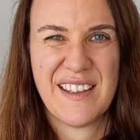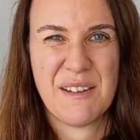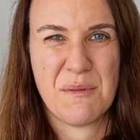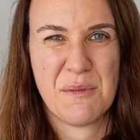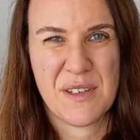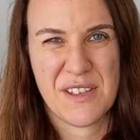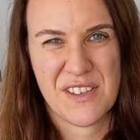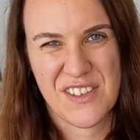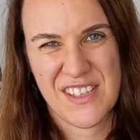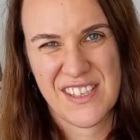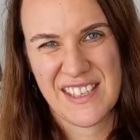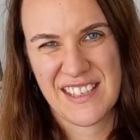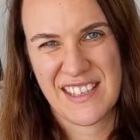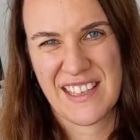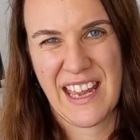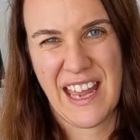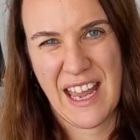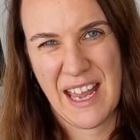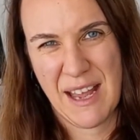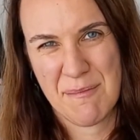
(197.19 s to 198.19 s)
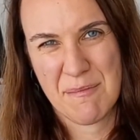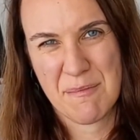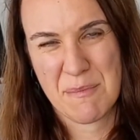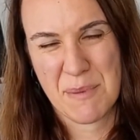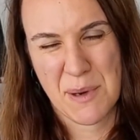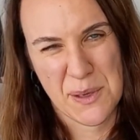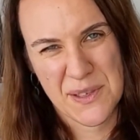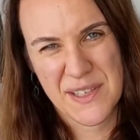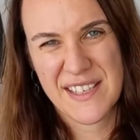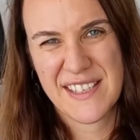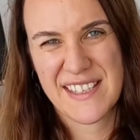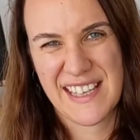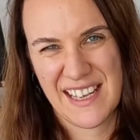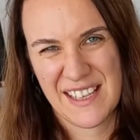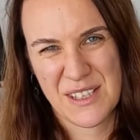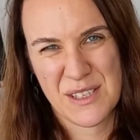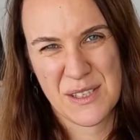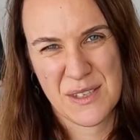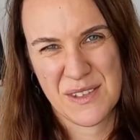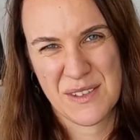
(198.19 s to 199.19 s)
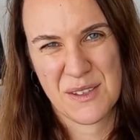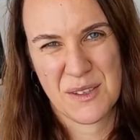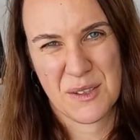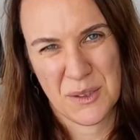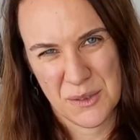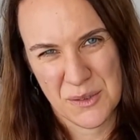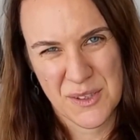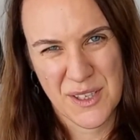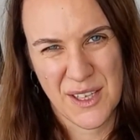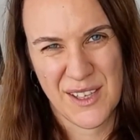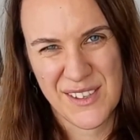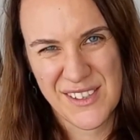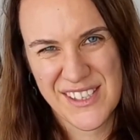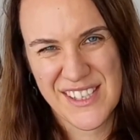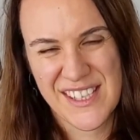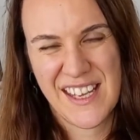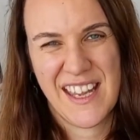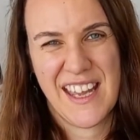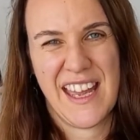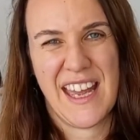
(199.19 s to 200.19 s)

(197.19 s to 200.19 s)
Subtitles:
which is broken down to glucose,